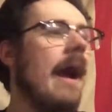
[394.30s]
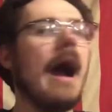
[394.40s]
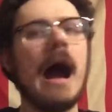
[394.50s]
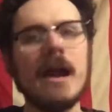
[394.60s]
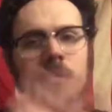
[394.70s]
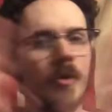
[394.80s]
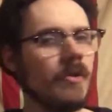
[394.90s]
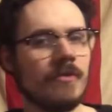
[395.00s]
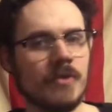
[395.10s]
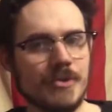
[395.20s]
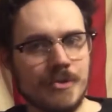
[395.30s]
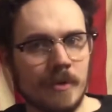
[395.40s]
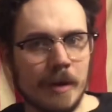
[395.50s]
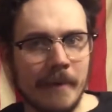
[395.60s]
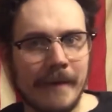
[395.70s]
I don't know the full
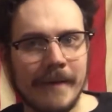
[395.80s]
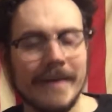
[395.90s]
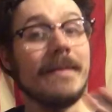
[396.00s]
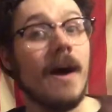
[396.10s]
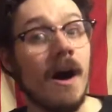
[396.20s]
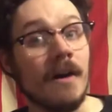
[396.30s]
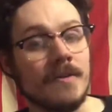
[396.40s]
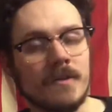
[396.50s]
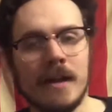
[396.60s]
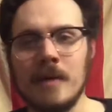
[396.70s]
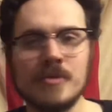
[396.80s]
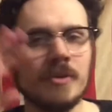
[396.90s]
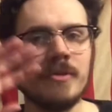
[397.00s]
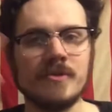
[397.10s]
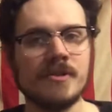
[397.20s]
story behind it. Honestly, I'm sure
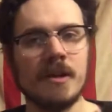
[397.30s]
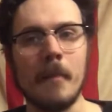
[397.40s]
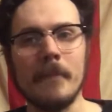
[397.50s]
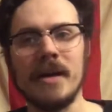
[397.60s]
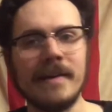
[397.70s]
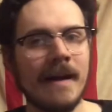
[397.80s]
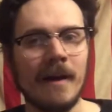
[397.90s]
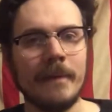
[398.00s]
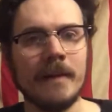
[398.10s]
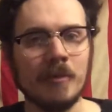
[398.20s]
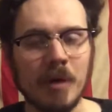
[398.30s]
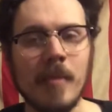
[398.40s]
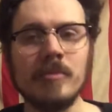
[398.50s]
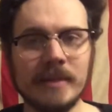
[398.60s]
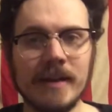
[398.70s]
there's somebody out there,
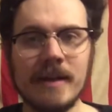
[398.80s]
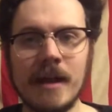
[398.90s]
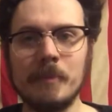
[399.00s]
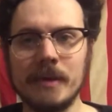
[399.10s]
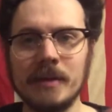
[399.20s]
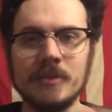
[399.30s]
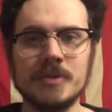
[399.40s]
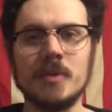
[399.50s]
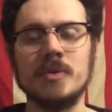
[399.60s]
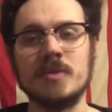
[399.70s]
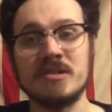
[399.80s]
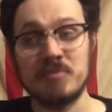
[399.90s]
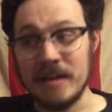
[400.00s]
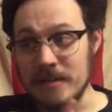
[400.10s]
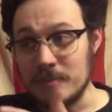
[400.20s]
probably a neckbeard, who's going to
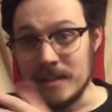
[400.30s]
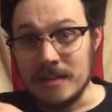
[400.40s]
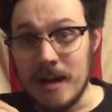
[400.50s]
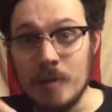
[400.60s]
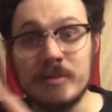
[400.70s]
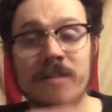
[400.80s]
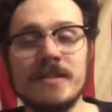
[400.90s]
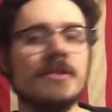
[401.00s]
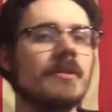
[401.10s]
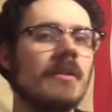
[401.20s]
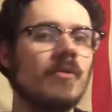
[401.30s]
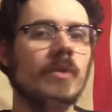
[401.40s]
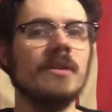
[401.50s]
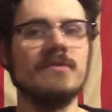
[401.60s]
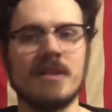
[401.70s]
explain to me the complex history of the Wheel
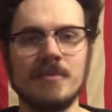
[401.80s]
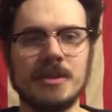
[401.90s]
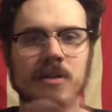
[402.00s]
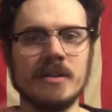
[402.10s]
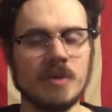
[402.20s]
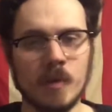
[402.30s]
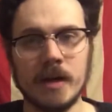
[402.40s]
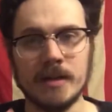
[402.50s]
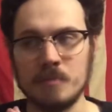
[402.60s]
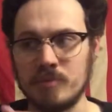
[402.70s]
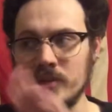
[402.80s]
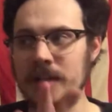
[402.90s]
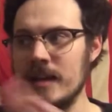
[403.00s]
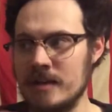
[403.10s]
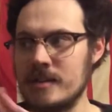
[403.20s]
of Time series and why it's
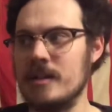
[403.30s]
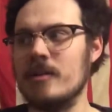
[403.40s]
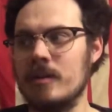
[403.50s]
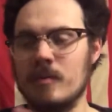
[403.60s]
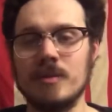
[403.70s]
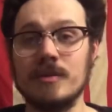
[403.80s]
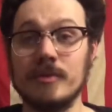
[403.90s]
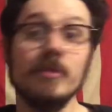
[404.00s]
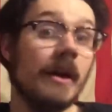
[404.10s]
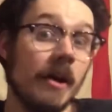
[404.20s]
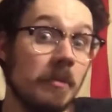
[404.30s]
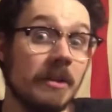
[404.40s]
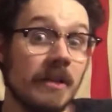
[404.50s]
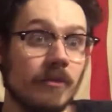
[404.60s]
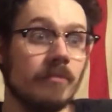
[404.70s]
brilliant and astounding and wonderful, and I'll
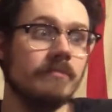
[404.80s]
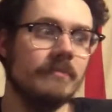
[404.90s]
believe them.